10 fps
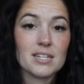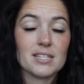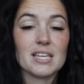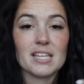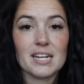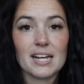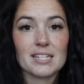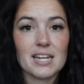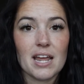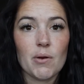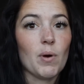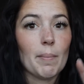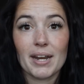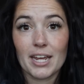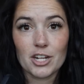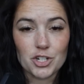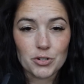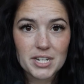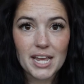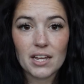to see the next day what medication
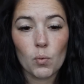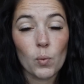you take,